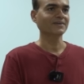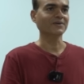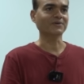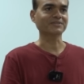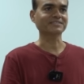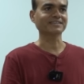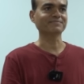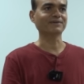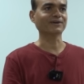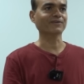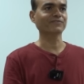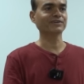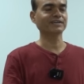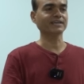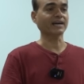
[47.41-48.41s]
or State Bank
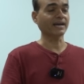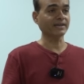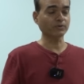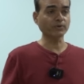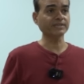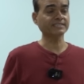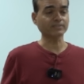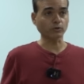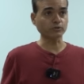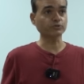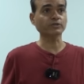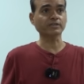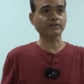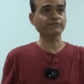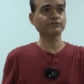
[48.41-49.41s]
of India. I know it's
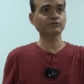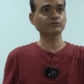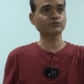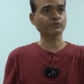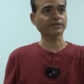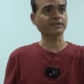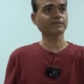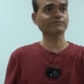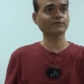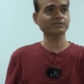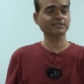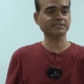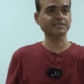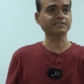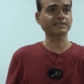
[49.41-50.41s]
also tough to join
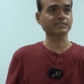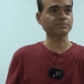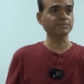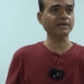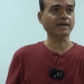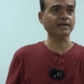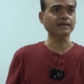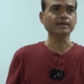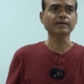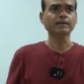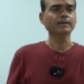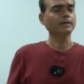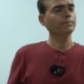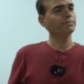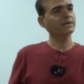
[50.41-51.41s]
Infosys and SBI,
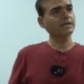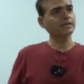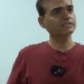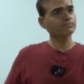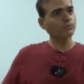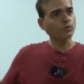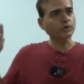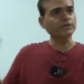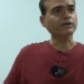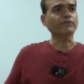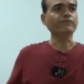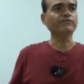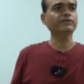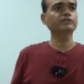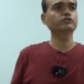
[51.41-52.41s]
but it is more
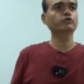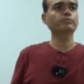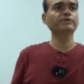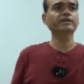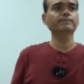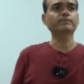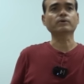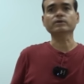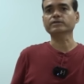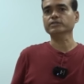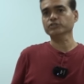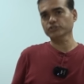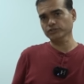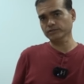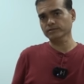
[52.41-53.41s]
tougher to be a
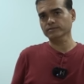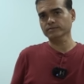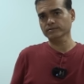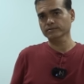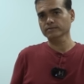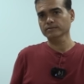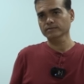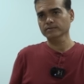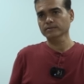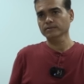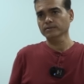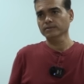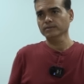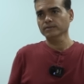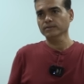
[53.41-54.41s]
politician.
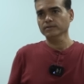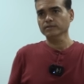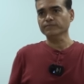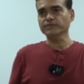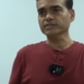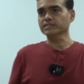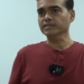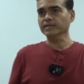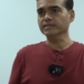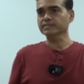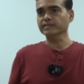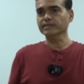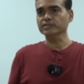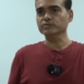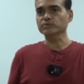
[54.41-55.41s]
The first thing is
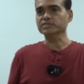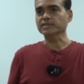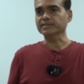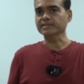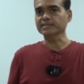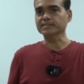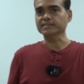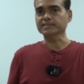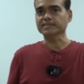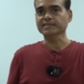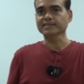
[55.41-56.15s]
there is no certainty.